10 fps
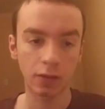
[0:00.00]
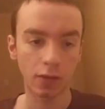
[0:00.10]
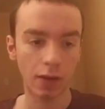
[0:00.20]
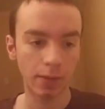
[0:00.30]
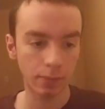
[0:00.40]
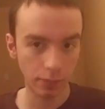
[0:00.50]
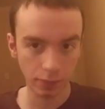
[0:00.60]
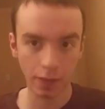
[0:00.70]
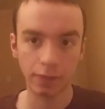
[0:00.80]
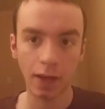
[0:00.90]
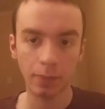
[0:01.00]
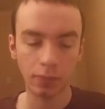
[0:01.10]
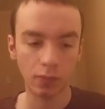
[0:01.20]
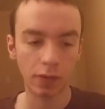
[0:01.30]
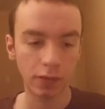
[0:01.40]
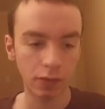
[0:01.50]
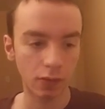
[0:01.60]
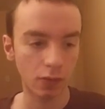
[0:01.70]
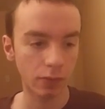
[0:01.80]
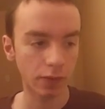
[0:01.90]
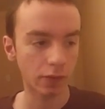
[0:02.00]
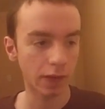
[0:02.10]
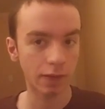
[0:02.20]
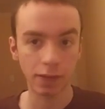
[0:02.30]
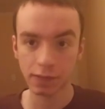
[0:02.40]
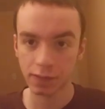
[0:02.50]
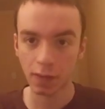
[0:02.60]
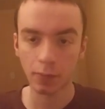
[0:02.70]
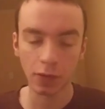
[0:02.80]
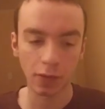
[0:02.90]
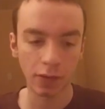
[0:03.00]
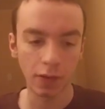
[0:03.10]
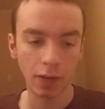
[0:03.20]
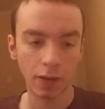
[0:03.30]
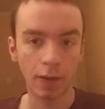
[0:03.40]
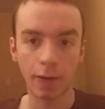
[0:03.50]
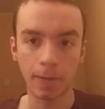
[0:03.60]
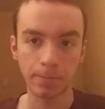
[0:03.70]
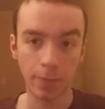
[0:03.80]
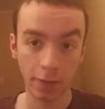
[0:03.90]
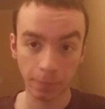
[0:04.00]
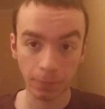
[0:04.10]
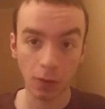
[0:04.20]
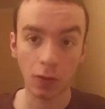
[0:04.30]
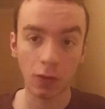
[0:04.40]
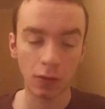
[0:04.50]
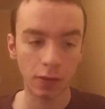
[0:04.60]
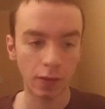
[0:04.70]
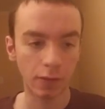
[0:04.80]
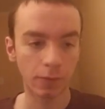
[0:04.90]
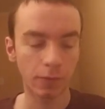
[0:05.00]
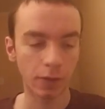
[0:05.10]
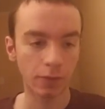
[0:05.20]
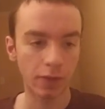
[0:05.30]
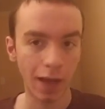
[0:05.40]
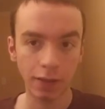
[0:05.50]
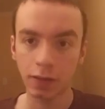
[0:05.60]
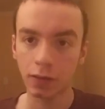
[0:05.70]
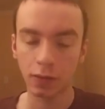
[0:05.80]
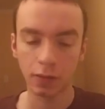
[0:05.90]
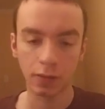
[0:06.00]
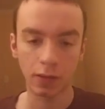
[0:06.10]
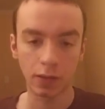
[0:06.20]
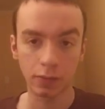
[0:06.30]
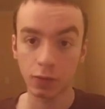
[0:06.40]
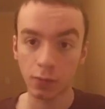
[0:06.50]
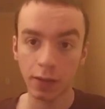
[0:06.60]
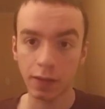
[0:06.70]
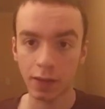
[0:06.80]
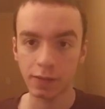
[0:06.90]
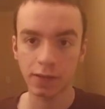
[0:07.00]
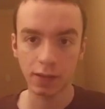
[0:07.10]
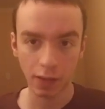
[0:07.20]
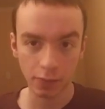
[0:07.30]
I at that point, we look at like summer and fall of that year, 2019.